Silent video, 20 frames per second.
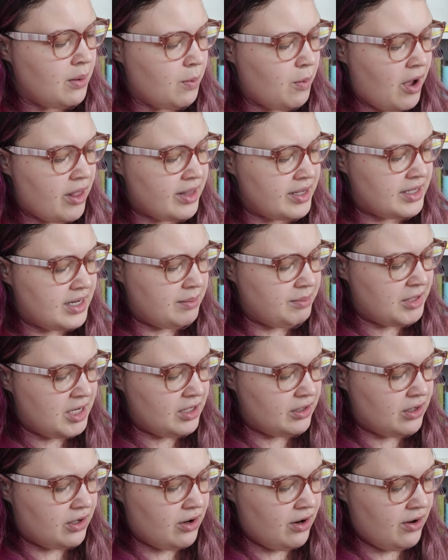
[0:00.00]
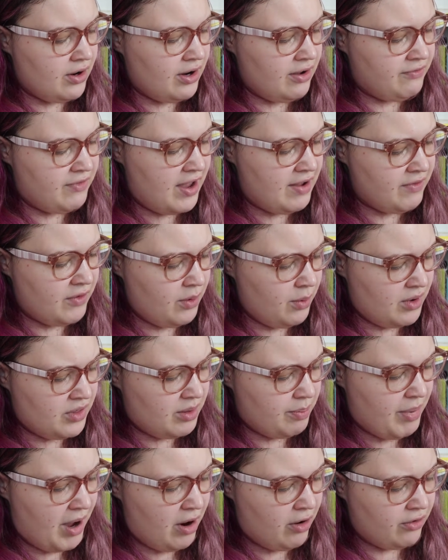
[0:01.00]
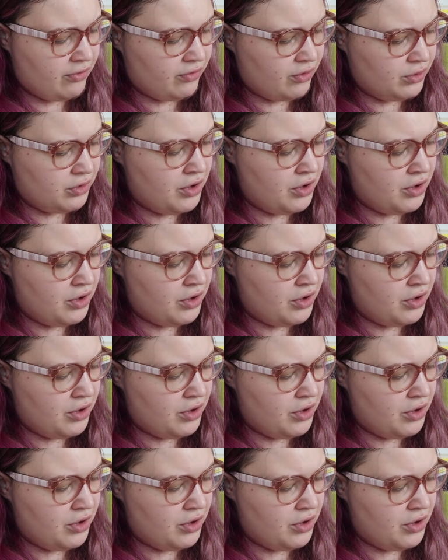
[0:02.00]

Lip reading: While attempting to curry a favor with a powerful